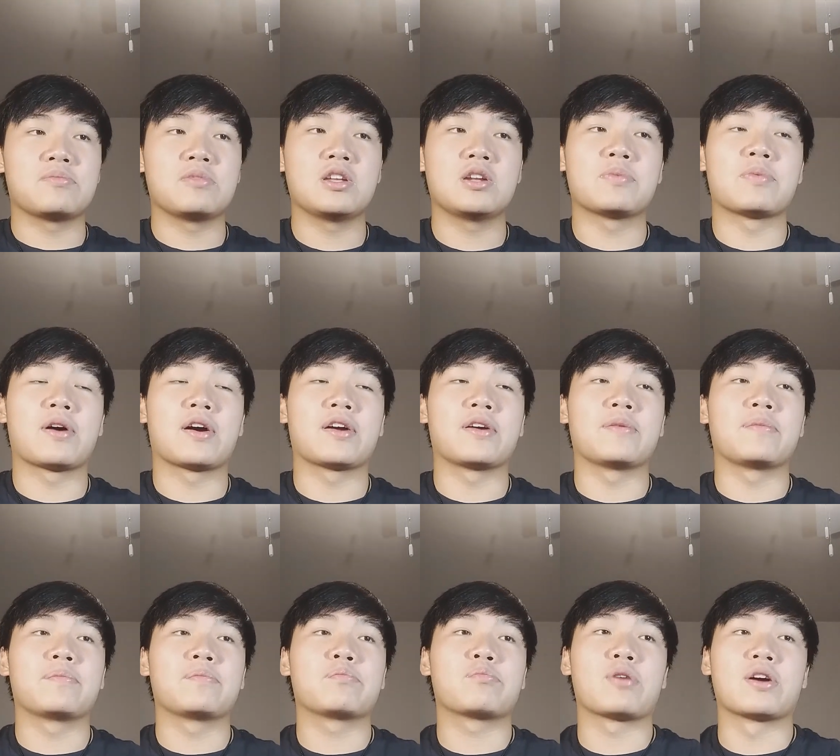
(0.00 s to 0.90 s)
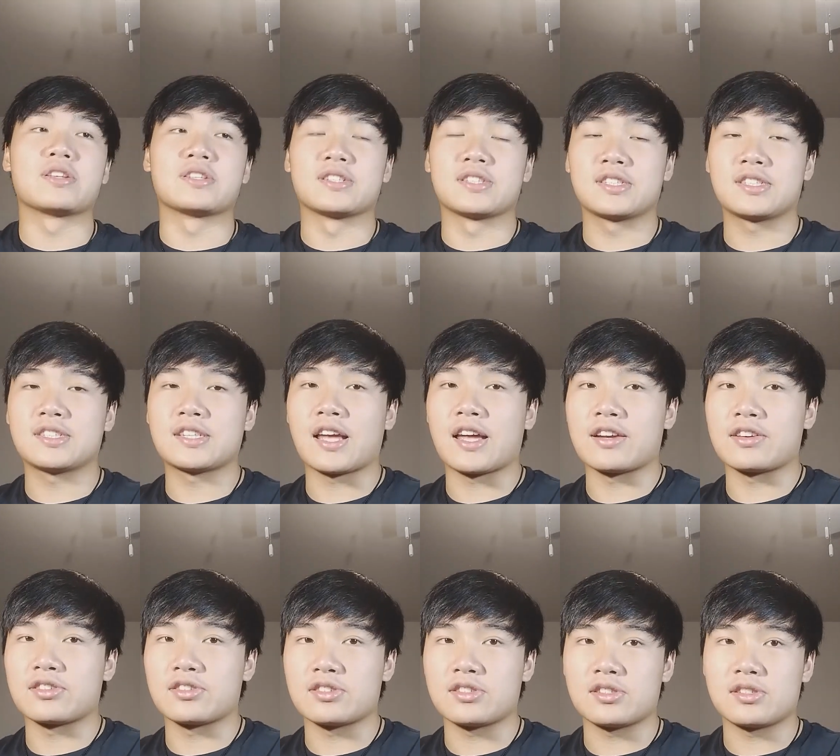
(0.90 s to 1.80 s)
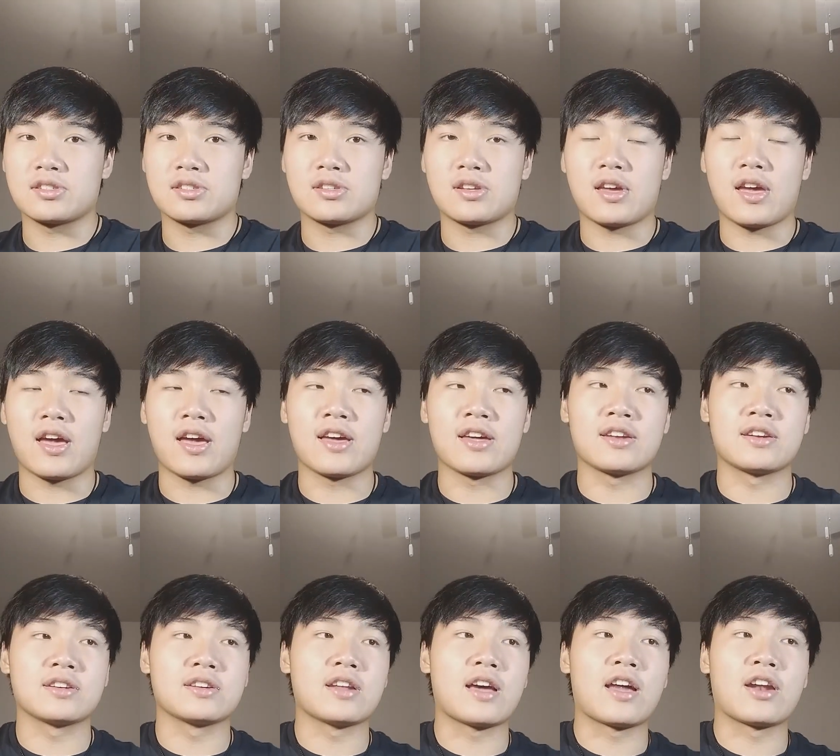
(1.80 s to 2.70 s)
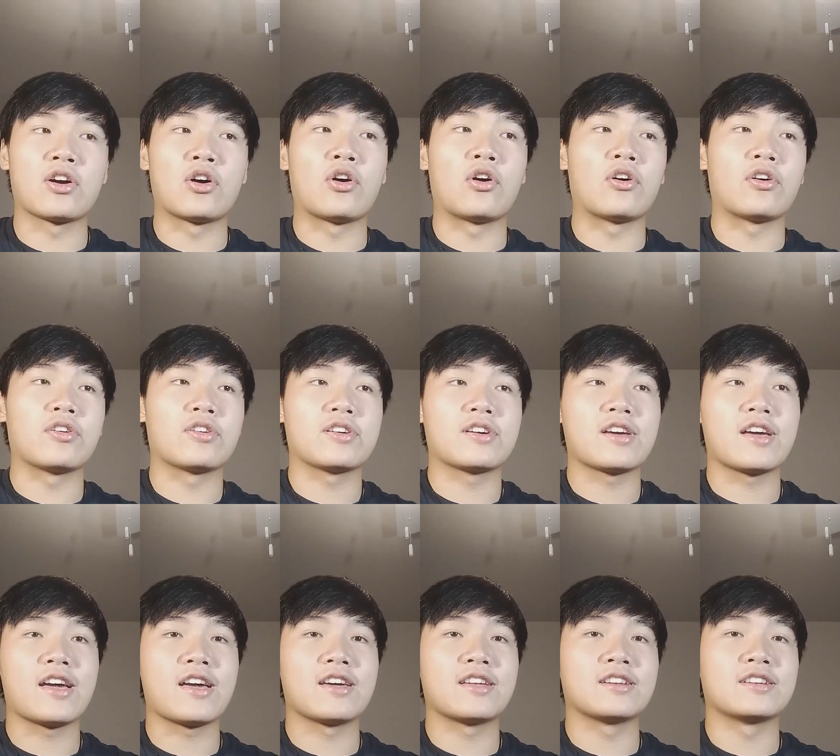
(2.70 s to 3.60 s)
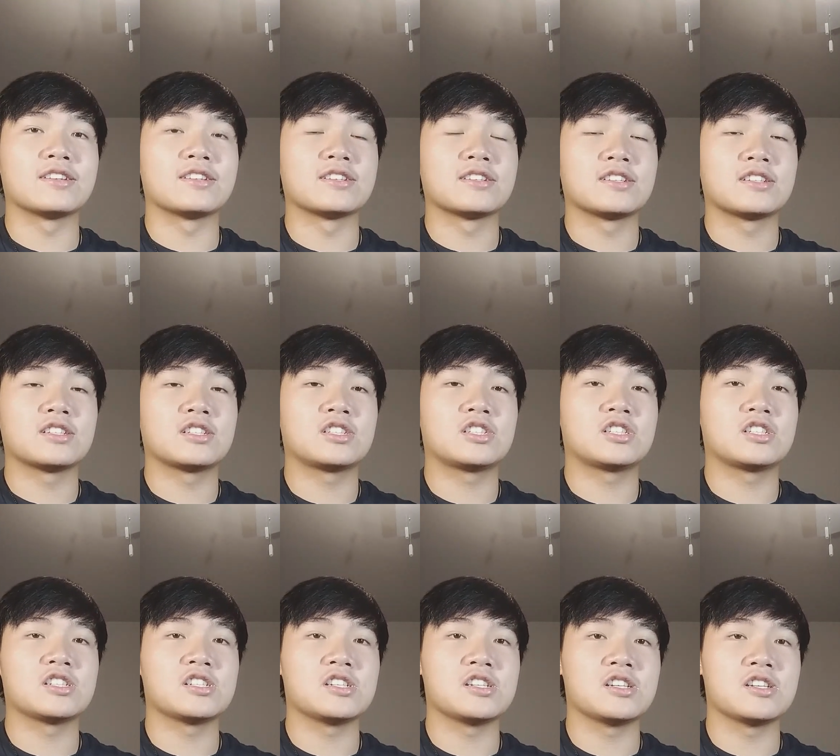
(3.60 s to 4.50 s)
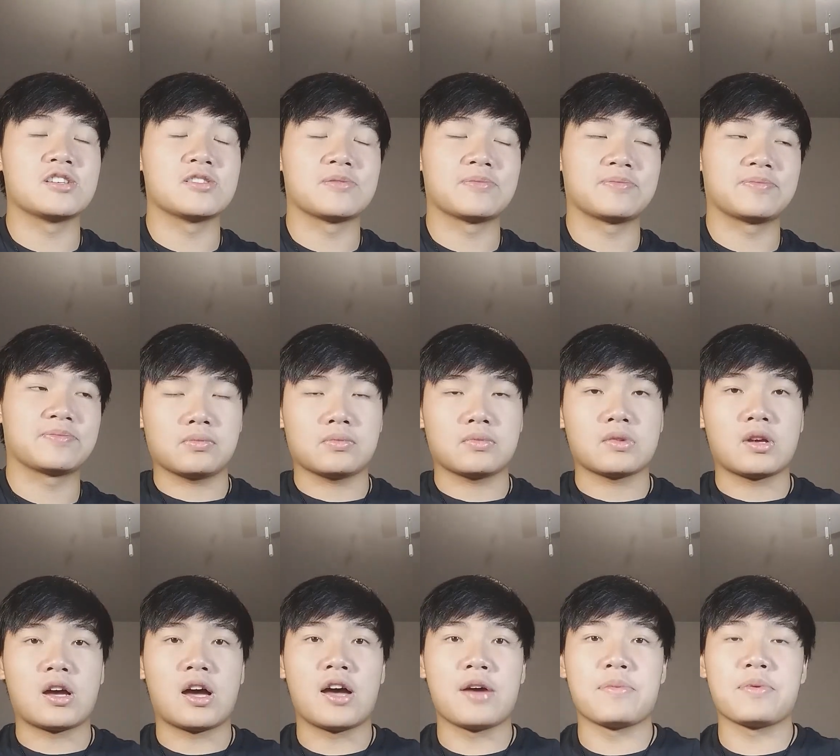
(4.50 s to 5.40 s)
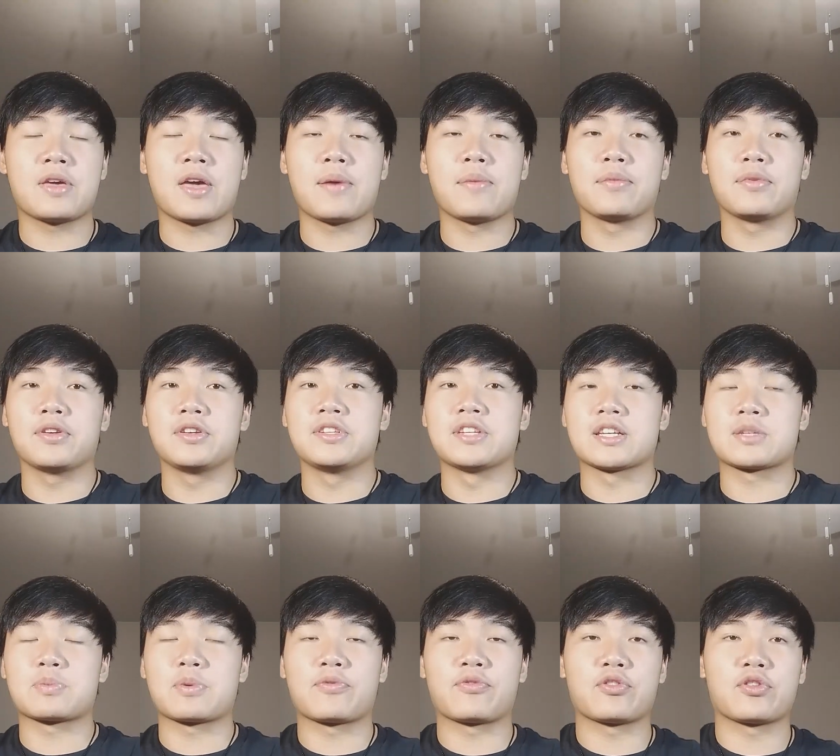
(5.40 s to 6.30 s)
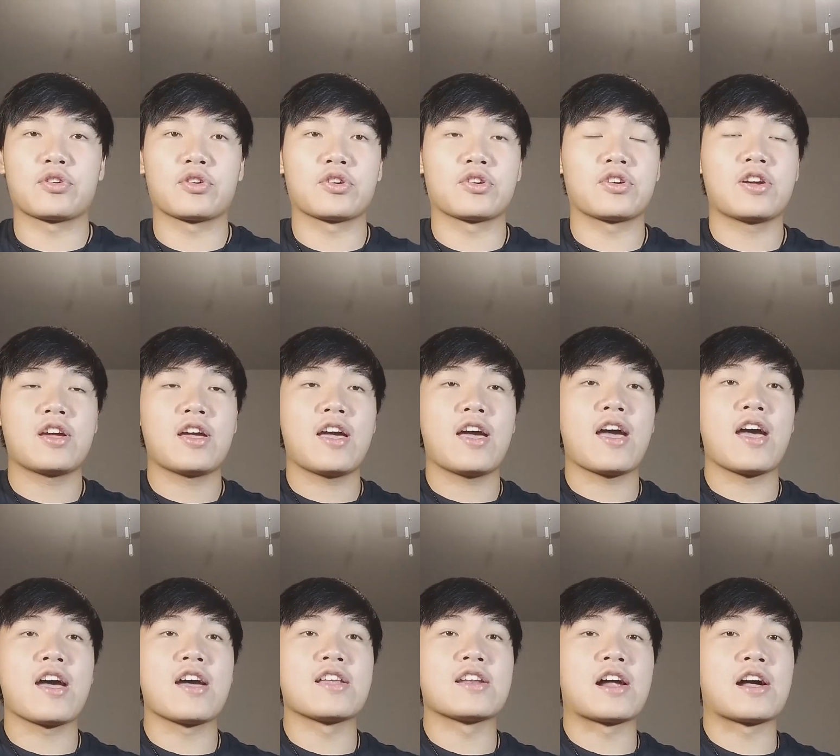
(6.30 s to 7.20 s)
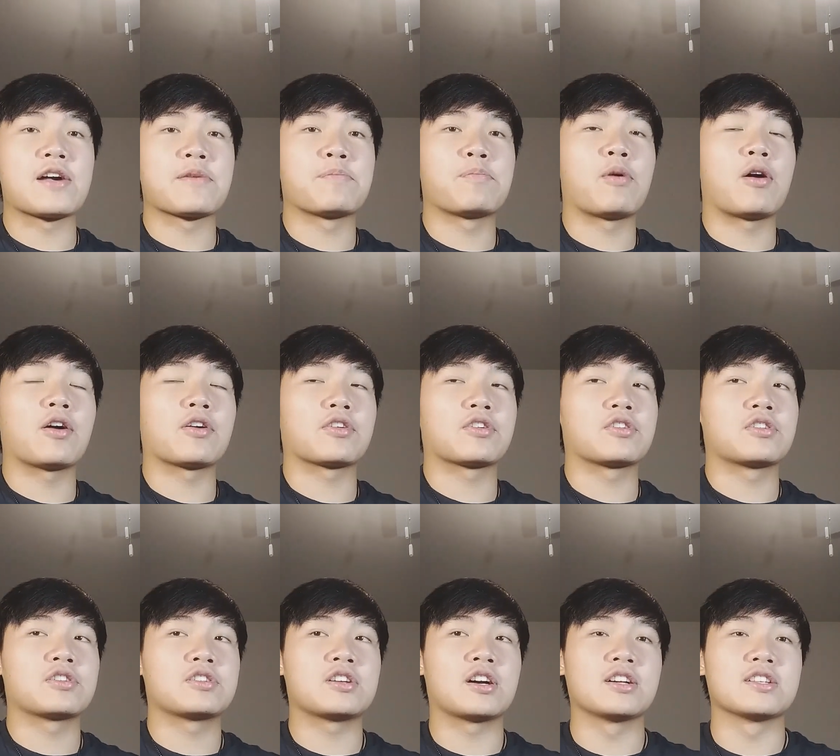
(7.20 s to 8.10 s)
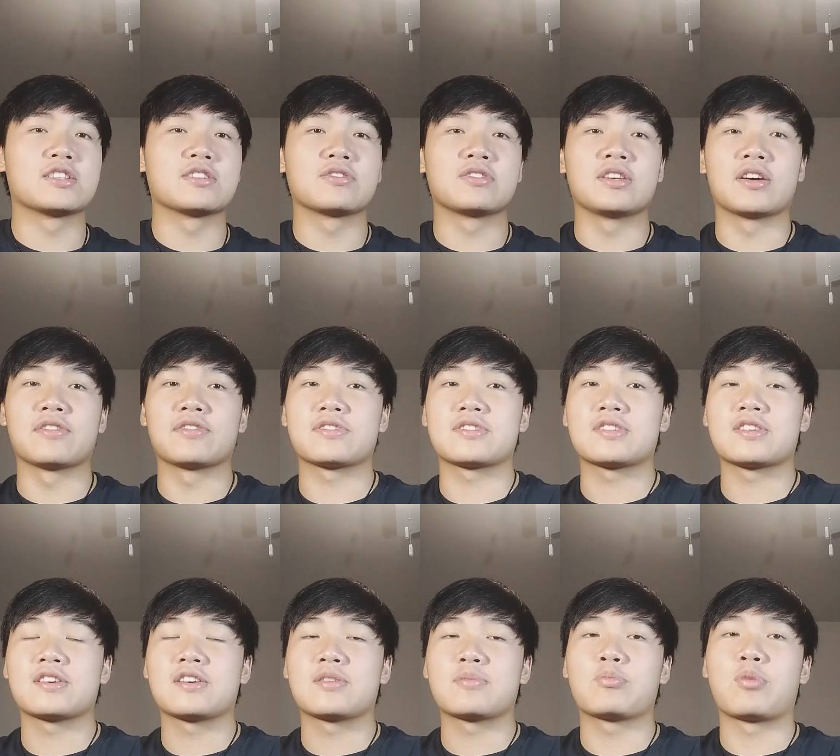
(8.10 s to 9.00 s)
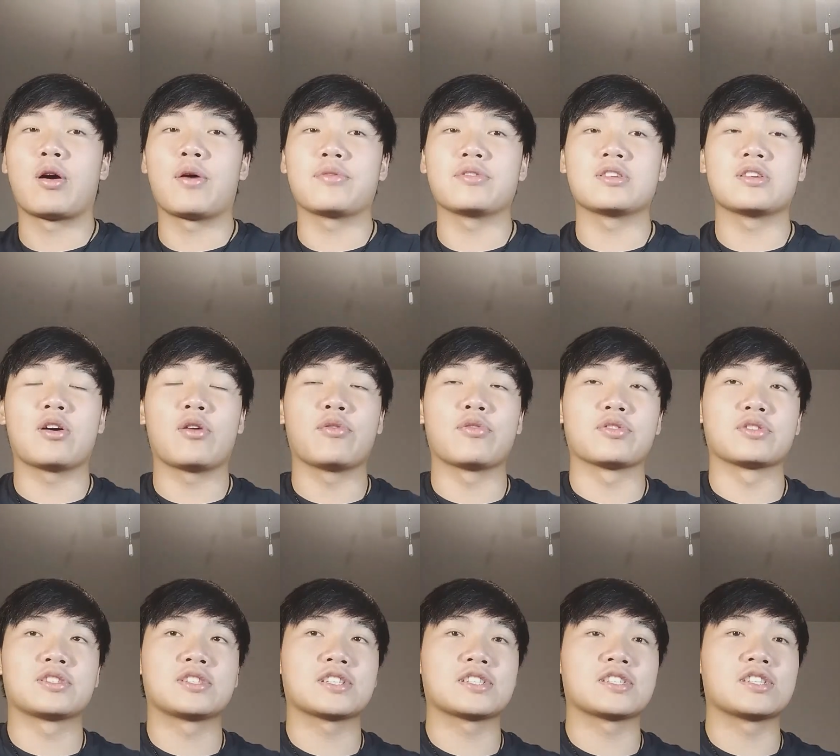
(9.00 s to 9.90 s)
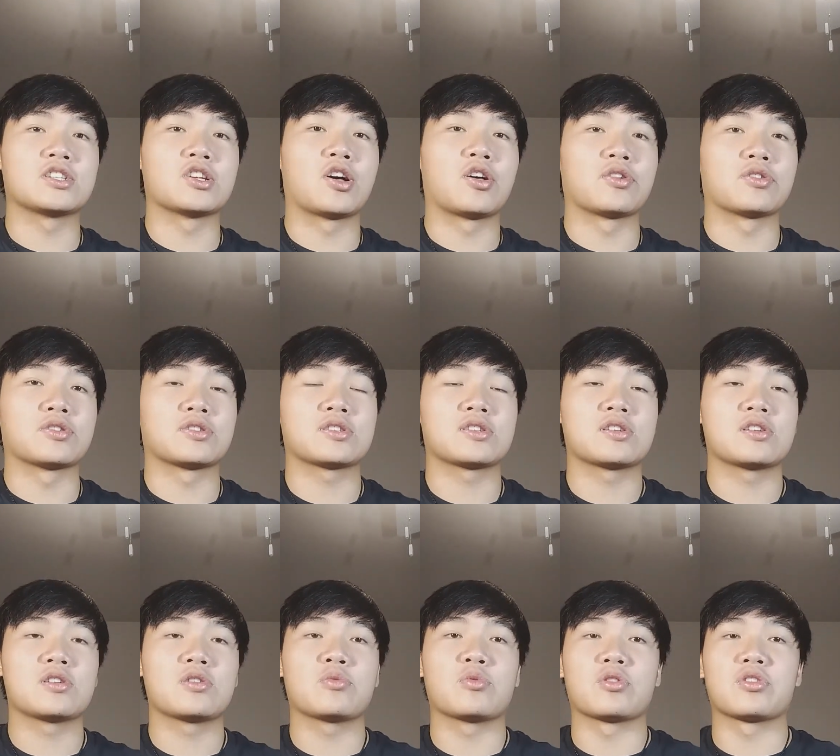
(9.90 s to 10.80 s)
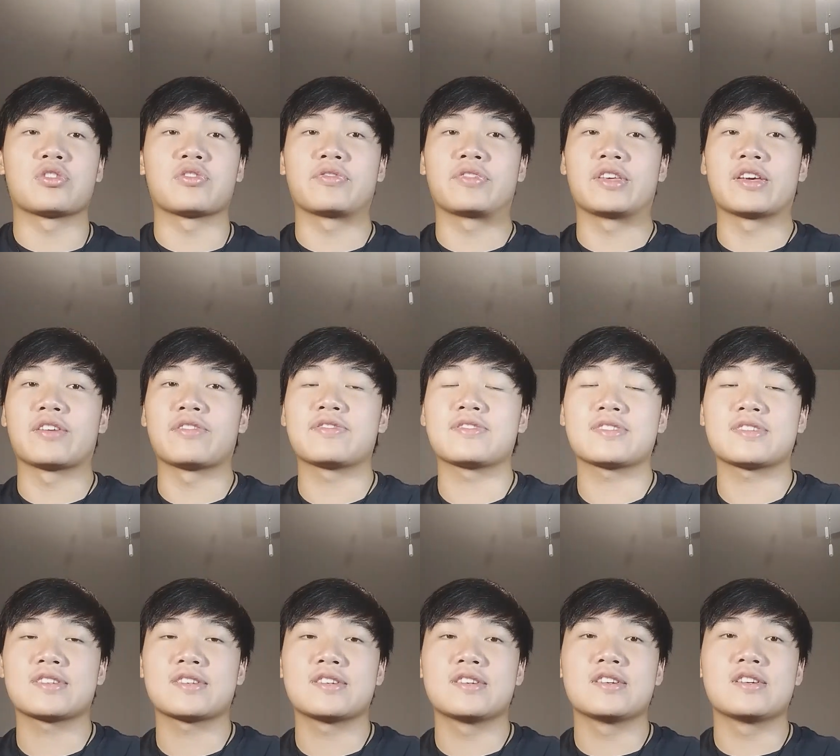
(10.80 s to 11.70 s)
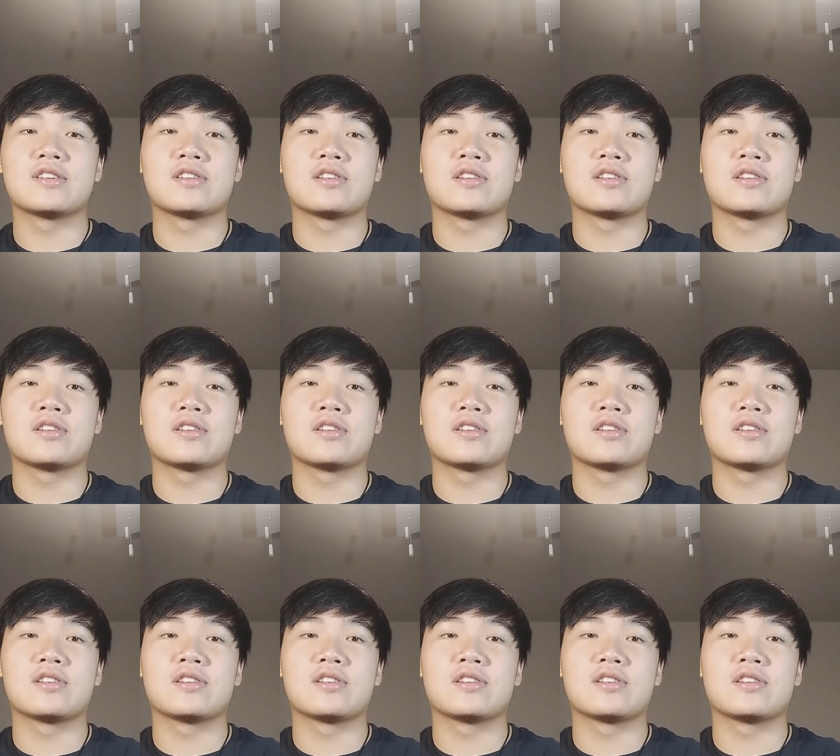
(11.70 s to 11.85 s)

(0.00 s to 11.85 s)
meet my present standards and at all. And I became really desperate for her, and I bought her tons of gifts, probably over $60 worth of gifts,